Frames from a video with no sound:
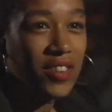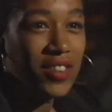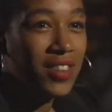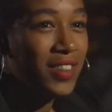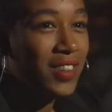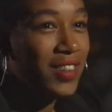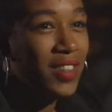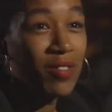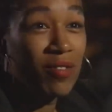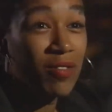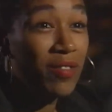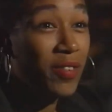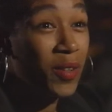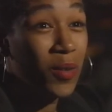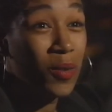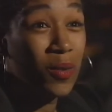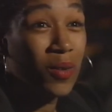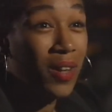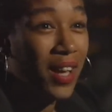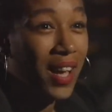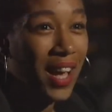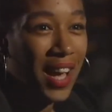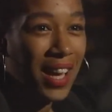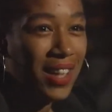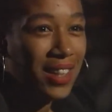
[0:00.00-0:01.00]
I just didn't feel
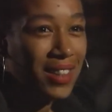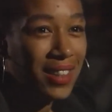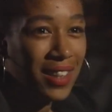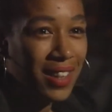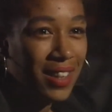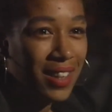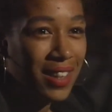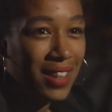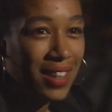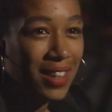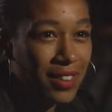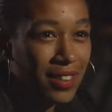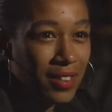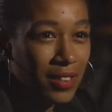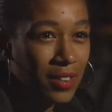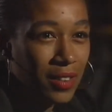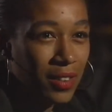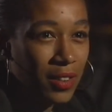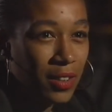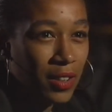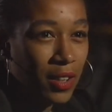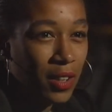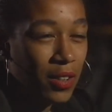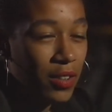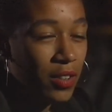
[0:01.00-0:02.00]
anything,
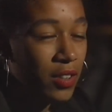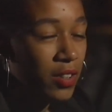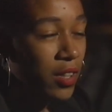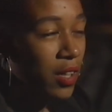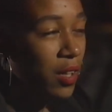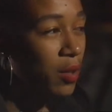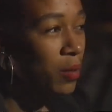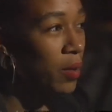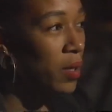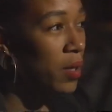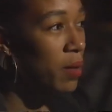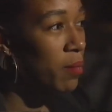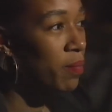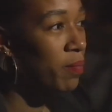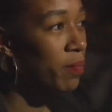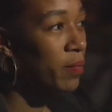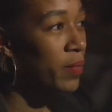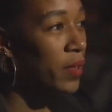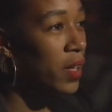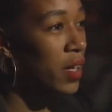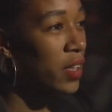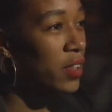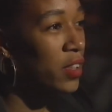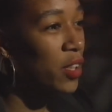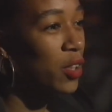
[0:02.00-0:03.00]
you know, so
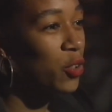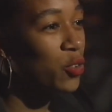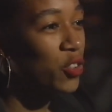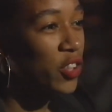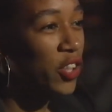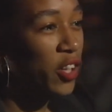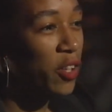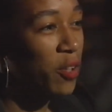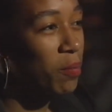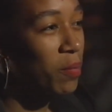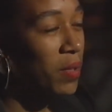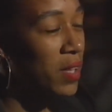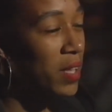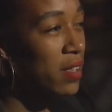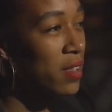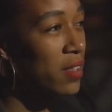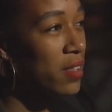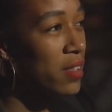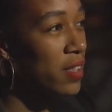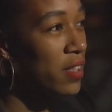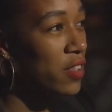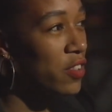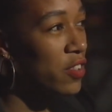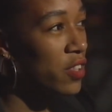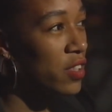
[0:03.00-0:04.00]
I told Jeremy this,
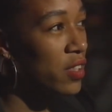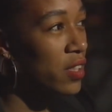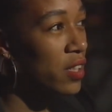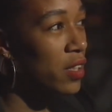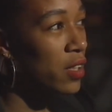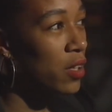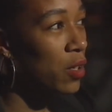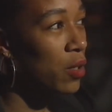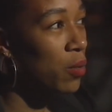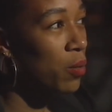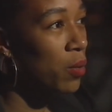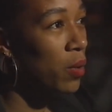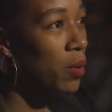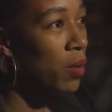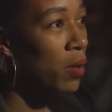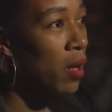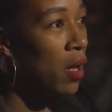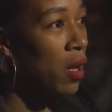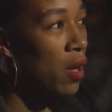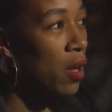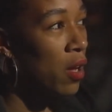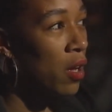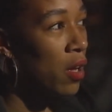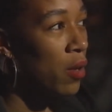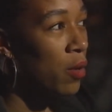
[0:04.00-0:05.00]
and he just said, oh, well,
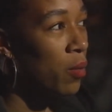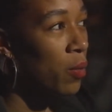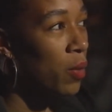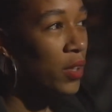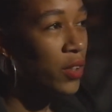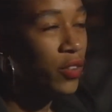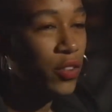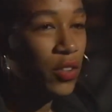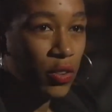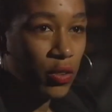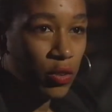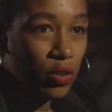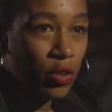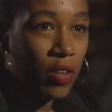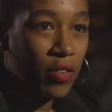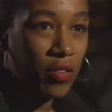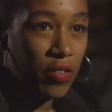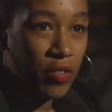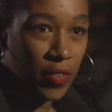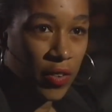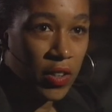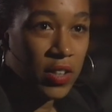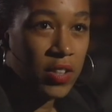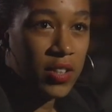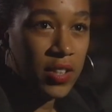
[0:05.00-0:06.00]
why don't you try
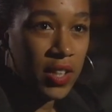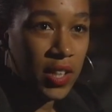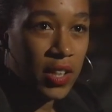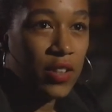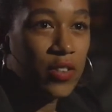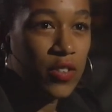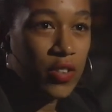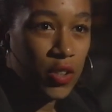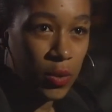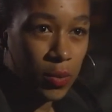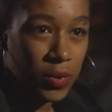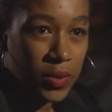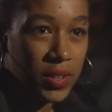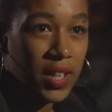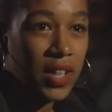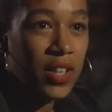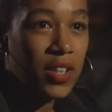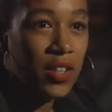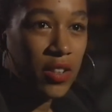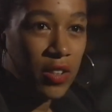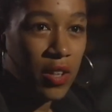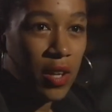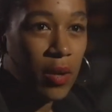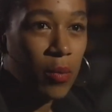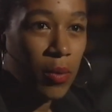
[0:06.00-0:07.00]
reversing it, because you was there,
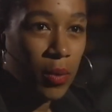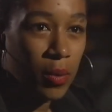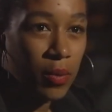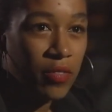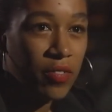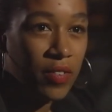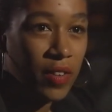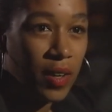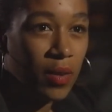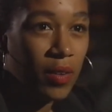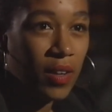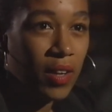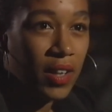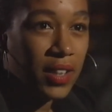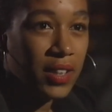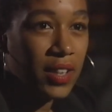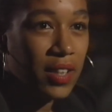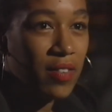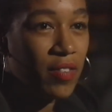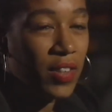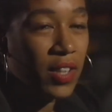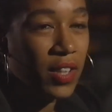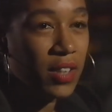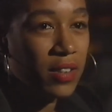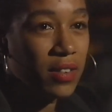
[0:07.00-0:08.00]
you know what it felt like, and
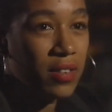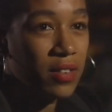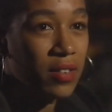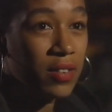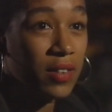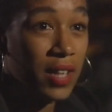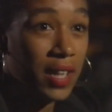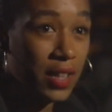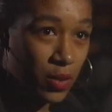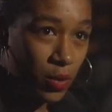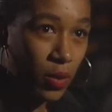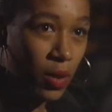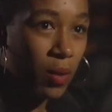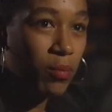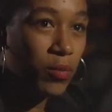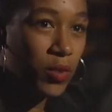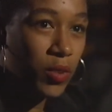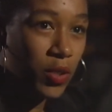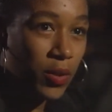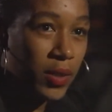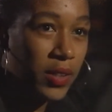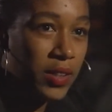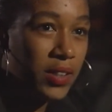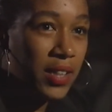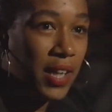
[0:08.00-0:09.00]
I think, and that's what I'm
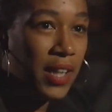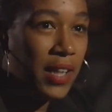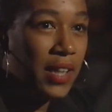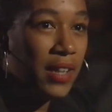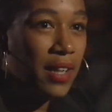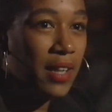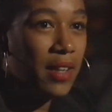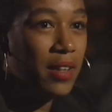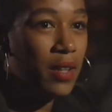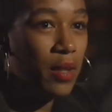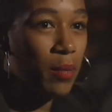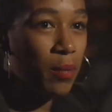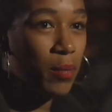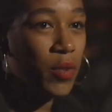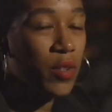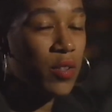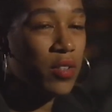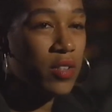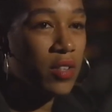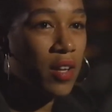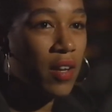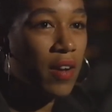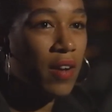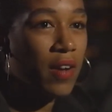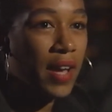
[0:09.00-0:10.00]
doing, taking out the
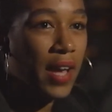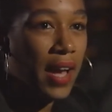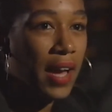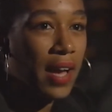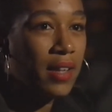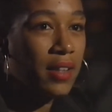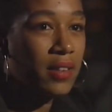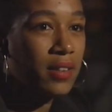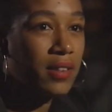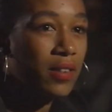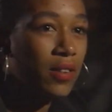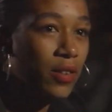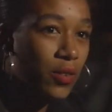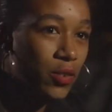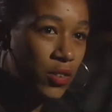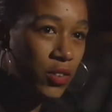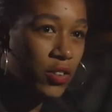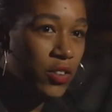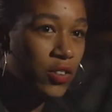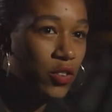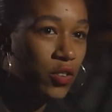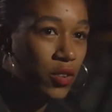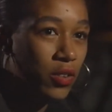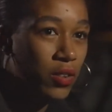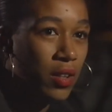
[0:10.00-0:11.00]
abuse that I had
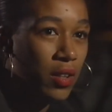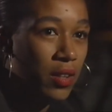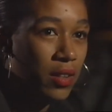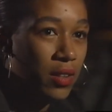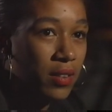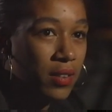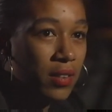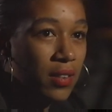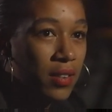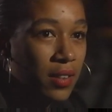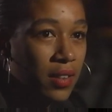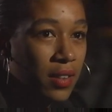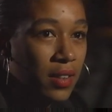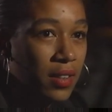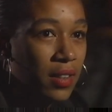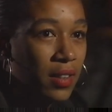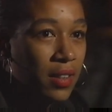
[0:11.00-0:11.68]
onto Jonathan.